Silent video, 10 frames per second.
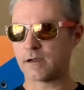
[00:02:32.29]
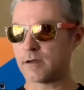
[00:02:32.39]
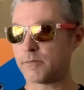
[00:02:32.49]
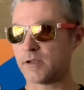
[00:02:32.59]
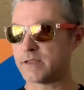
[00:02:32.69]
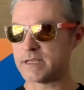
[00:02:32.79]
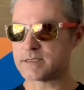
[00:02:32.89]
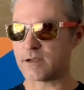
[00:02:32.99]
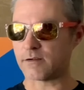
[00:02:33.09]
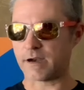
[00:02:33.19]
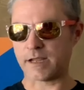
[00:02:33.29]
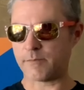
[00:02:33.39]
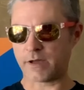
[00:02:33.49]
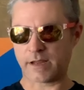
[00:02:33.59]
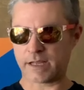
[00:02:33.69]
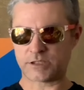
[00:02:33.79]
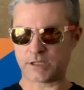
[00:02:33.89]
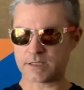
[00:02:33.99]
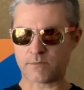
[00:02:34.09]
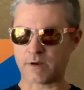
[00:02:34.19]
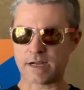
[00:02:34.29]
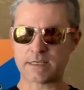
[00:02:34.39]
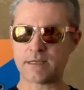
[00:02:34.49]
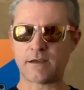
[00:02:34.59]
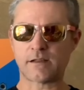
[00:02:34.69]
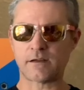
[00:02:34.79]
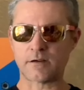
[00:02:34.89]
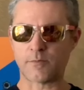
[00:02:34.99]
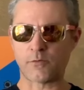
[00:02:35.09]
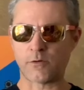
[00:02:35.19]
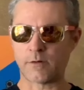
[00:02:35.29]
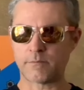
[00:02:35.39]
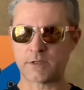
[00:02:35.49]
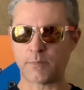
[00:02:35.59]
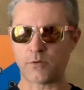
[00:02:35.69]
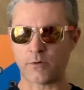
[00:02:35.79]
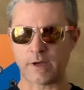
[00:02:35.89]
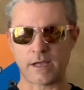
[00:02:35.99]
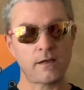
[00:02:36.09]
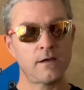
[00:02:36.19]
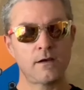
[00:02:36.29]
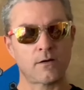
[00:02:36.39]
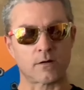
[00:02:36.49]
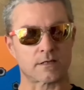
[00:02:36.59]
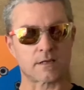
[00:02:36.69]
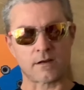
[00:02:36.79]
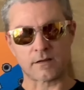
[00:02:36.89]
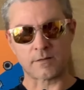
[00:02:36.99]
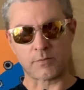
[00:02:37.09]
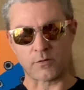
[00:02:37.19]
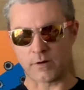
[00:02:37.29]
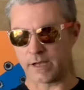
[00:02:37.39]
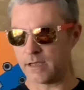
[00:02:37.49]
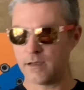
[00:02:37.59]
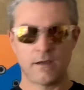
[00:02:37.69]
a couple of these already, but it's just when I see a clear deploy or a sonic deploy,